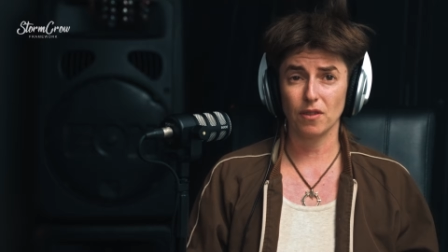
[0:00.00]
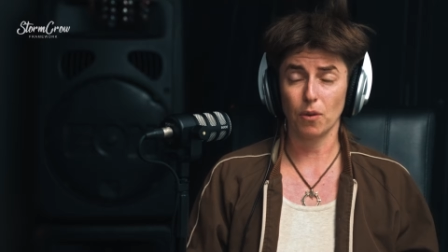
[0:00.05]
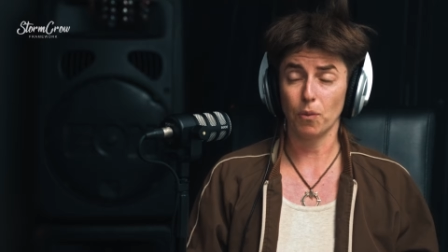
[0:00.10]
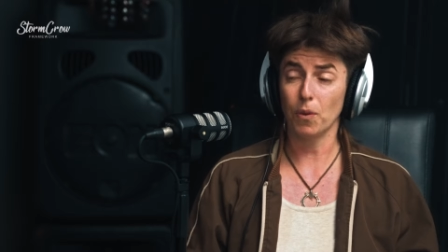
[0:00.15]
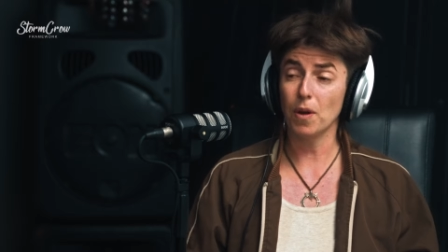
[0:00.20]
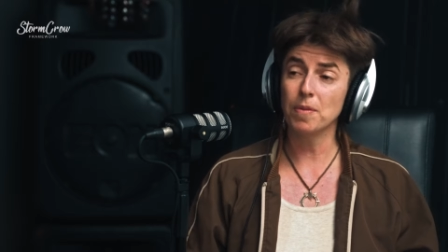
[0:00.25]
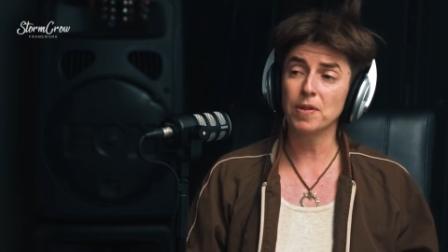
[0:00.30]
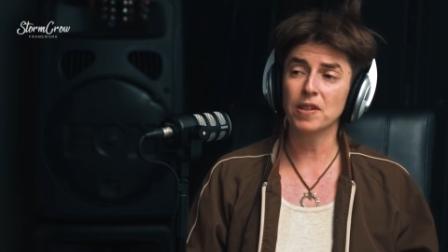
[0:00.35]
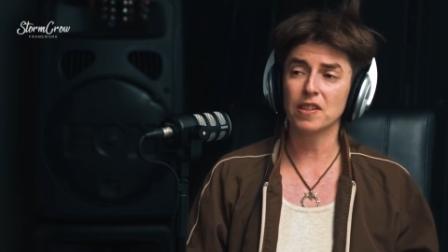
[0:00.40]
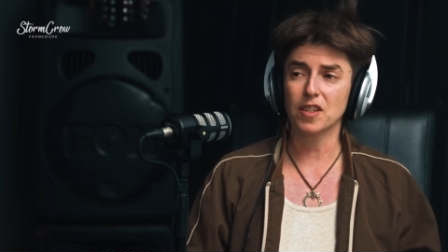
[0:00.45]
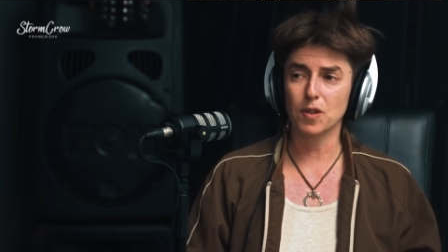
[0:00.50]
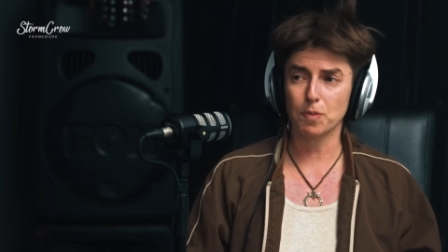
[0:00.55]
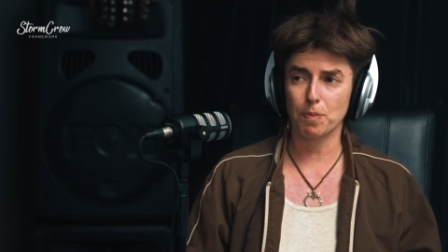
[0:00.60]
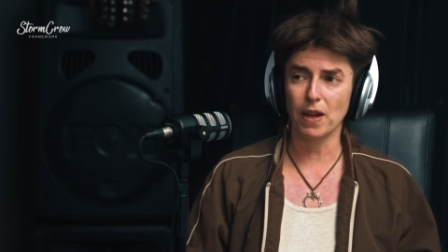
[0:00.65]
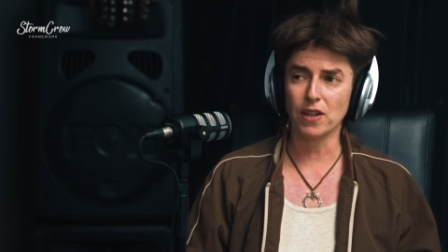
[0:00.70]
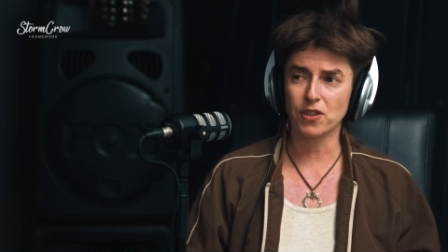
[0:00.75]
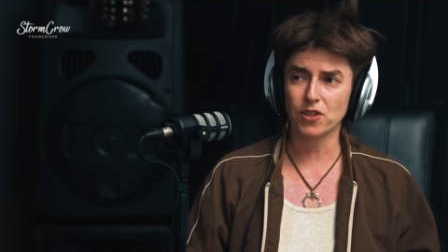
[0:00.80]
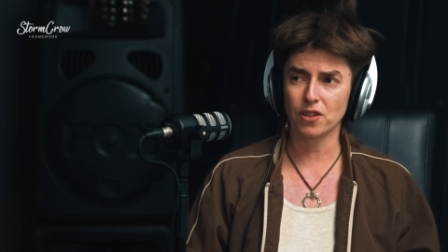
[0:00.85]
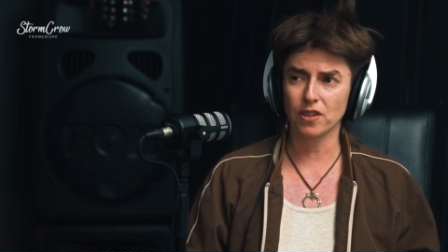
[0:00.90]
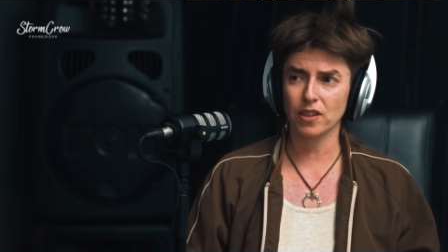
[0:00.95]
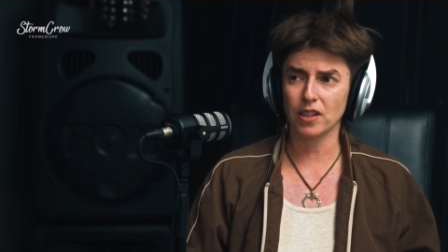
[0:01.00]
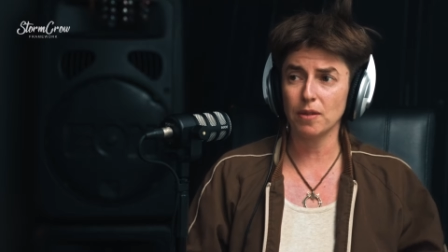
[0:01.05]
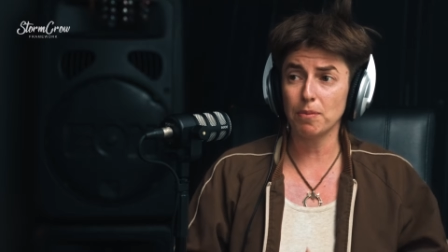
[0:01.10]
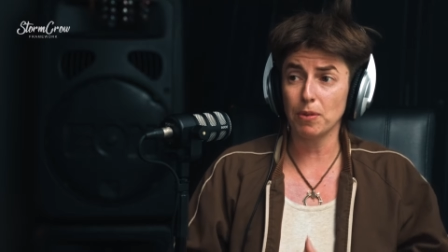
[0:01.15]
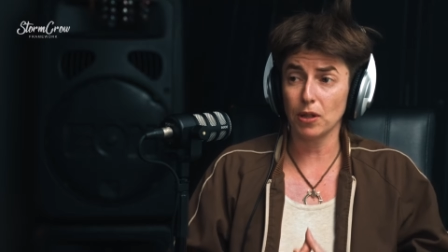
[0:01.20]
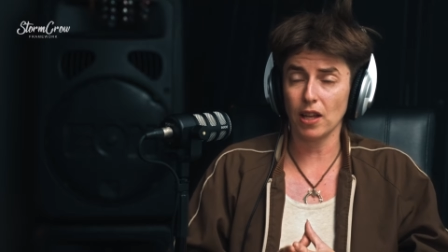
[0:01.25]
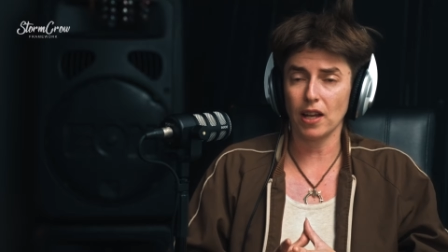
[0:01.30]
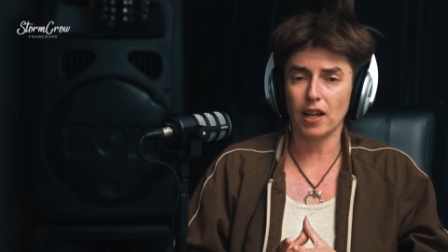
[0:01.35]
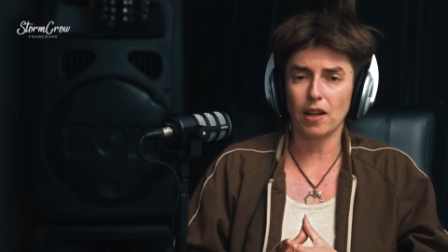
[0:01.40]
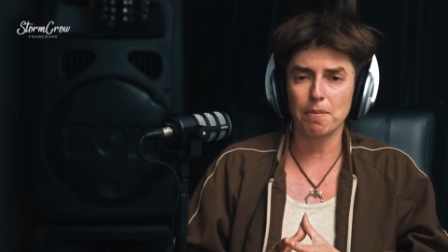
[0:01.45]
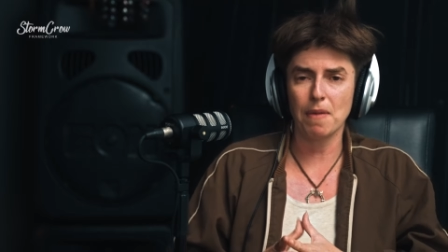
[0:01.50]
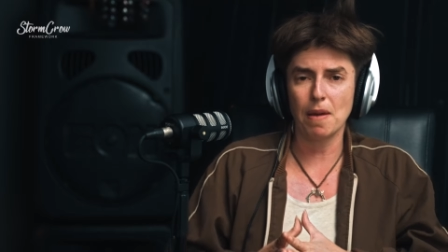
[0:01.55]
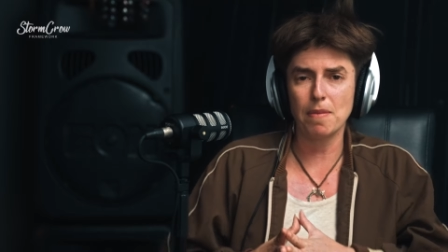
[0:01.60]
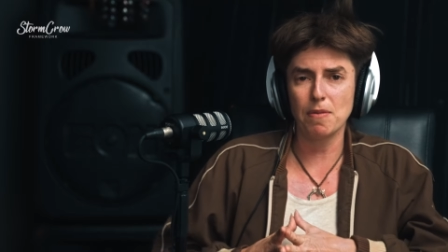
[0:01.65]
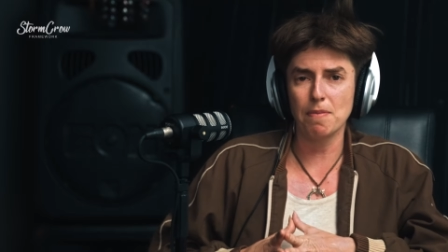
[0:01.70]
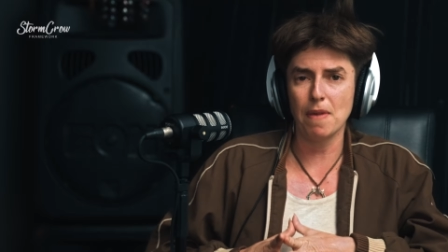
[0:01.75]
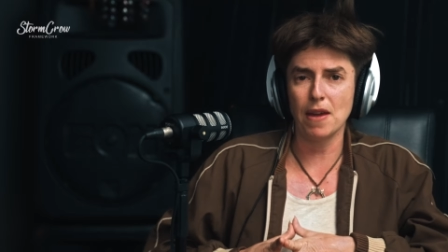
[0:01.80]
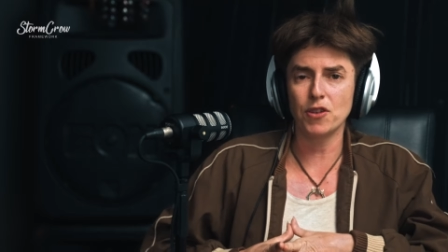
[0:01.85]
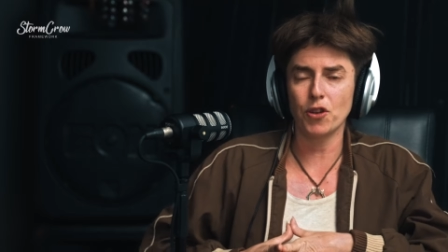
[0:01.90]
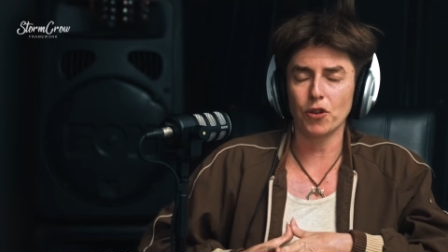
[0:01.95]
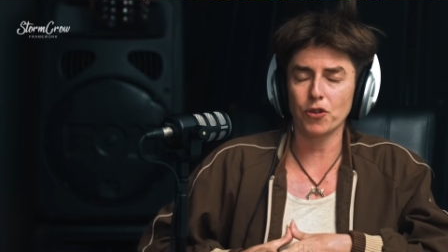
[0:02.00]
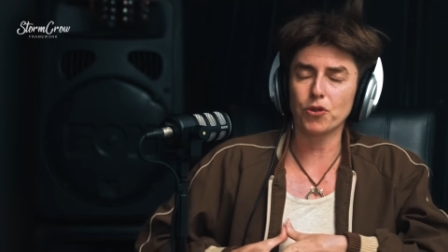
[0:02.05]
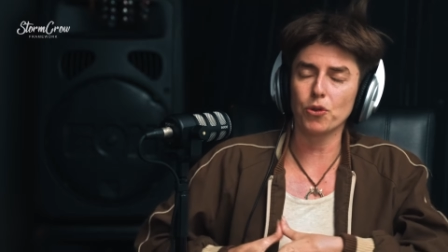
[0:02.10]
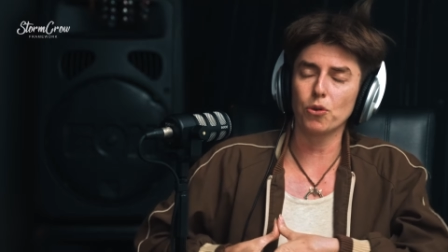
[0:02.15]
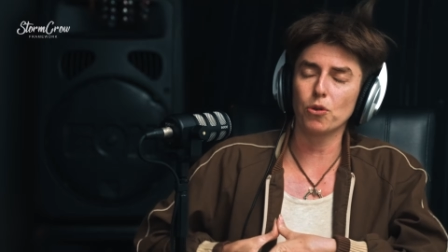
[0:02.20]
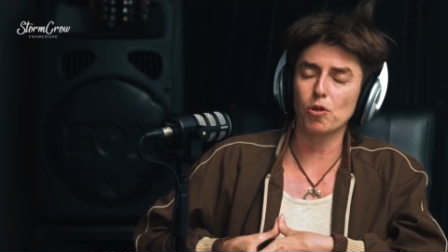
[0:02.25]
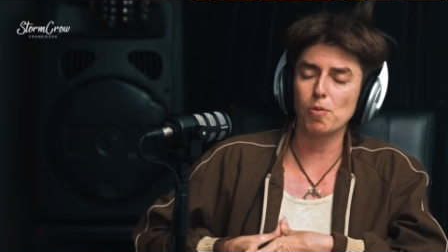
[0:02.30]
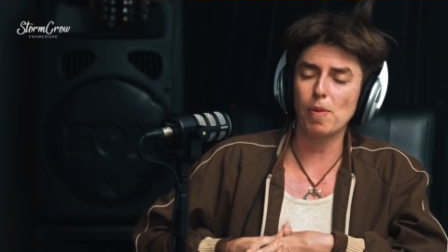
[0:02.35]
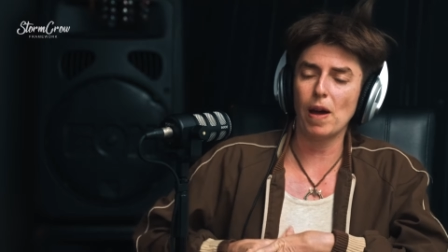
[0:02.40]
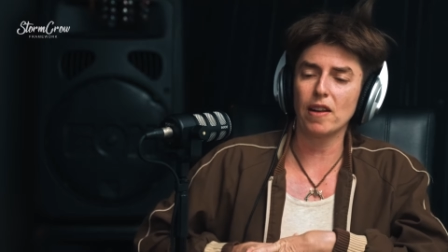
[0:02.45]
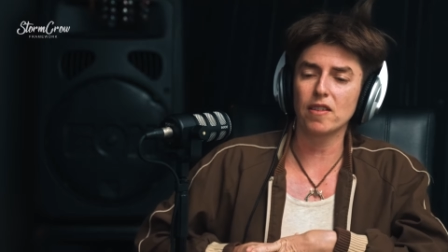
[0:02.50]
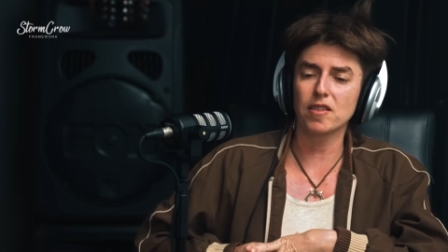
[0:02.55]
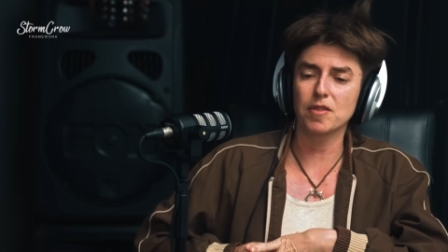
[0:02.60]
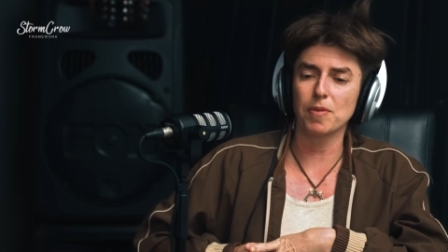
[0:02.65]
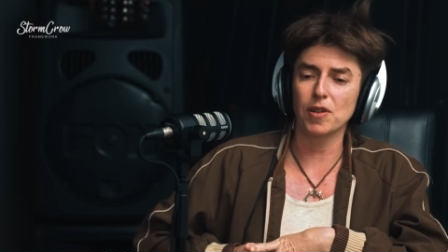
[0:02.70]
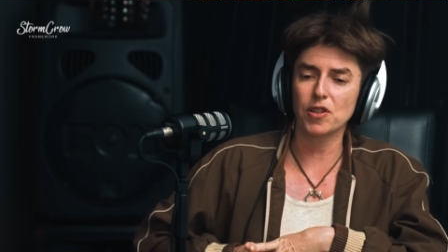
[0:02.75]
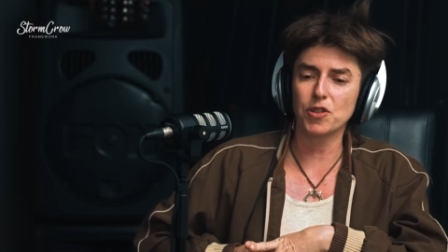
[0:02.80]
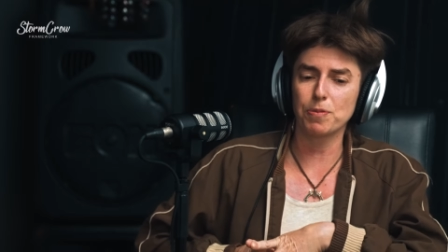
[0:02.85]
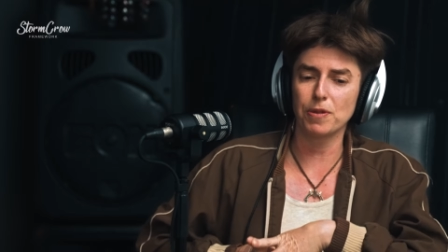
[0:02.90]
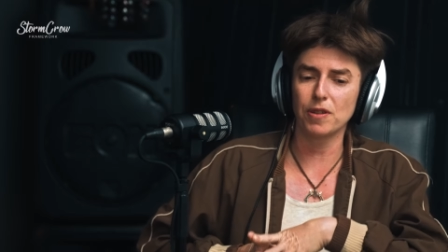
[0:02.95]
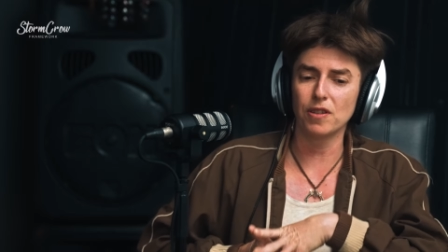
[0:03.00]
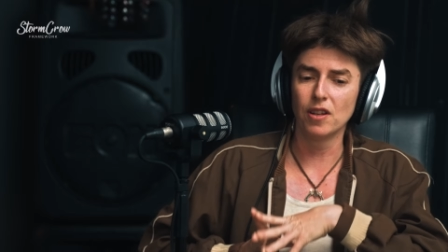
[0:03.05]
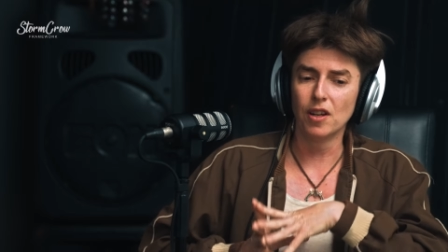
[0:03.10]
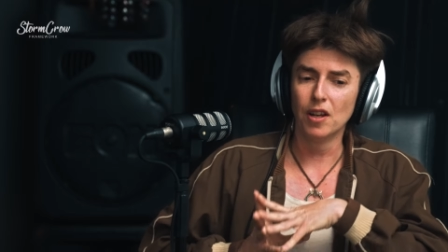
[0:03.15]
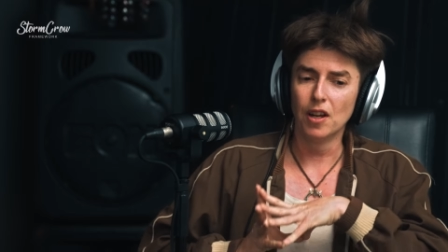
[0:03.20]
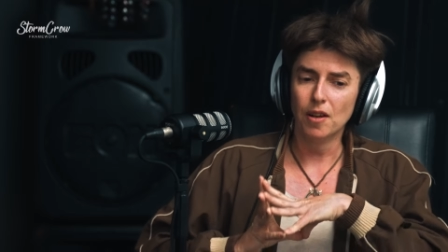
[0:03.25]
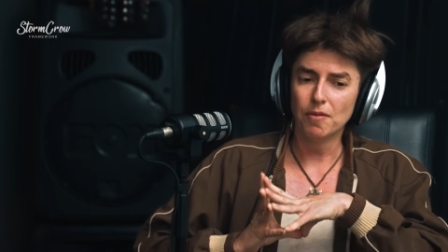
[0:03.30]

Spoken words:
women especially, but like maybe men don't talk about it as much, but